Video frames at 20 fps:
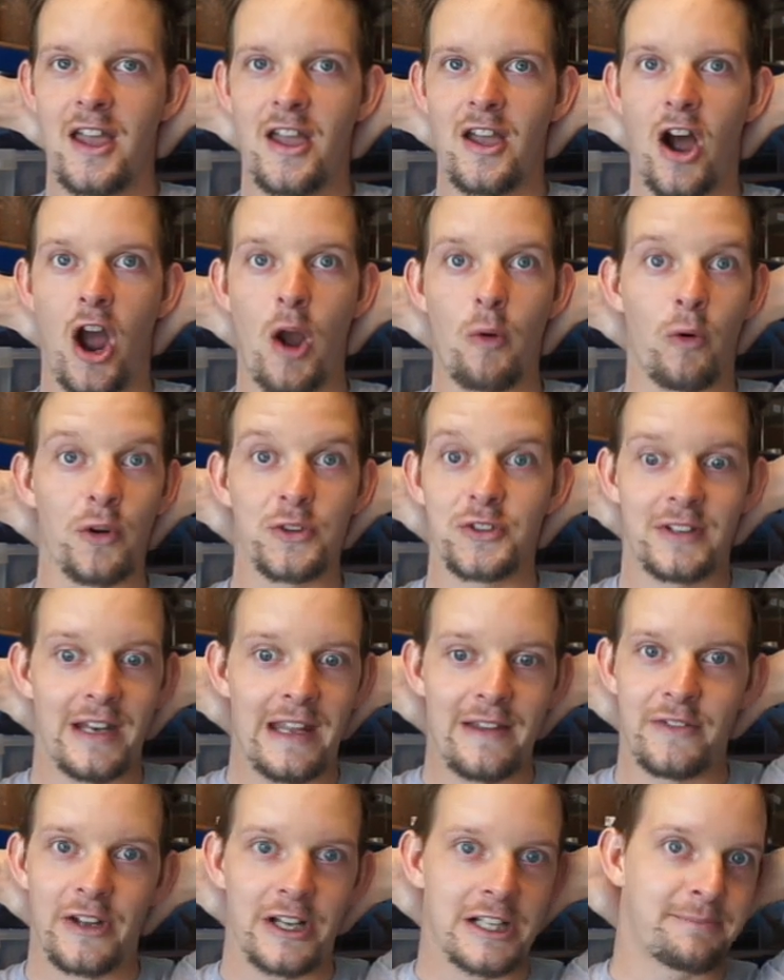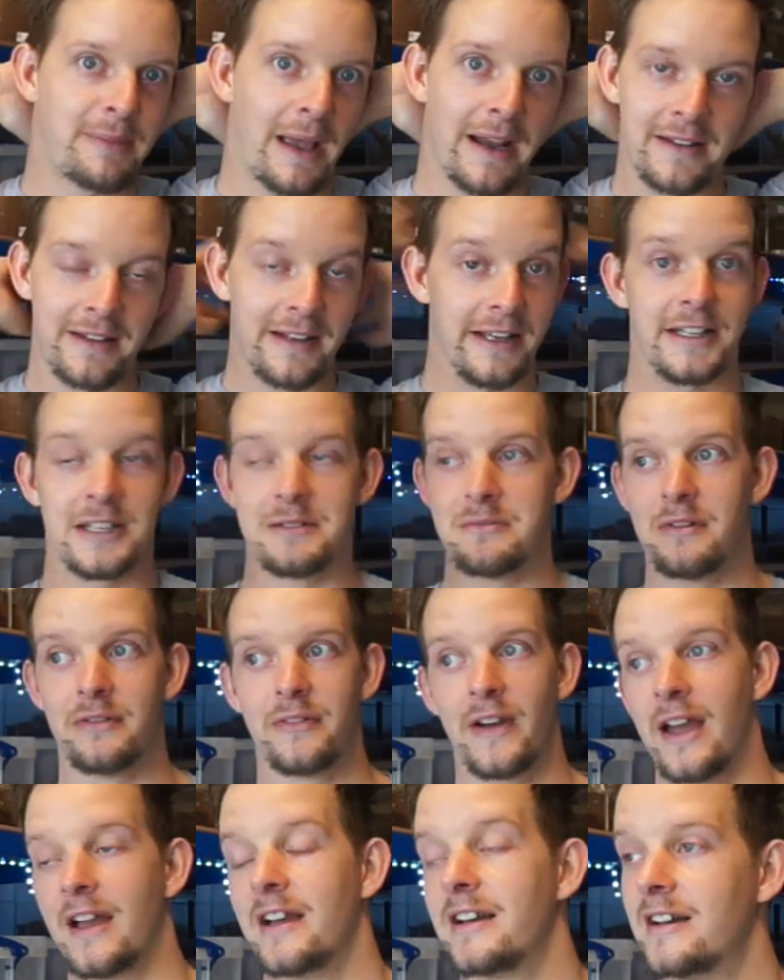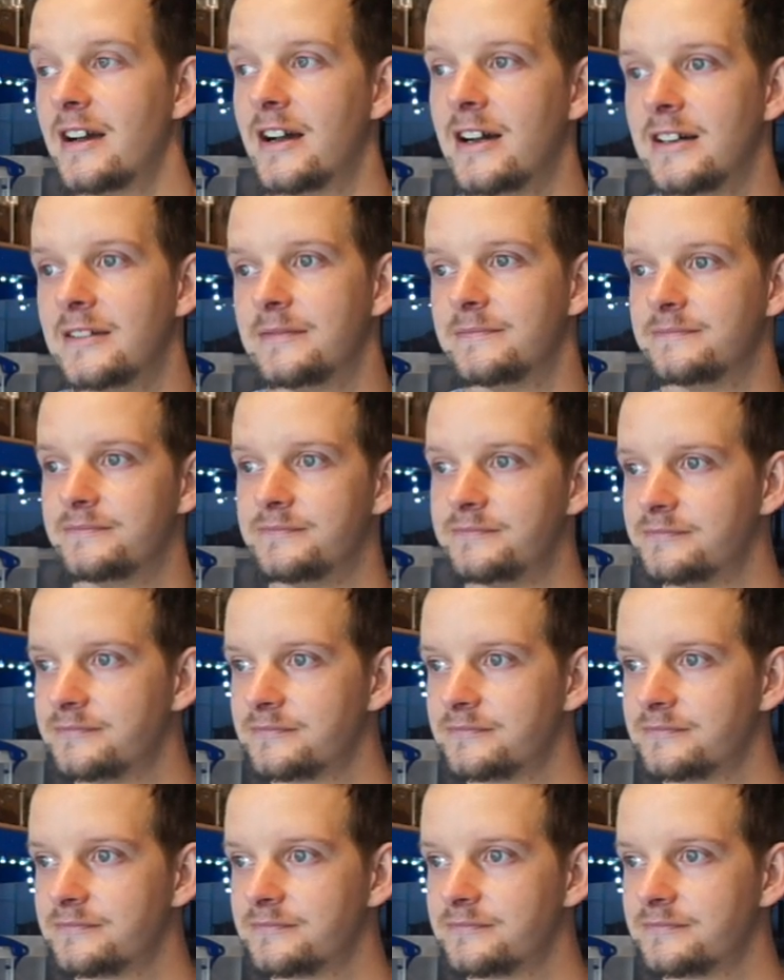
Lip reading: I wasn't even expecting it, to be fair. I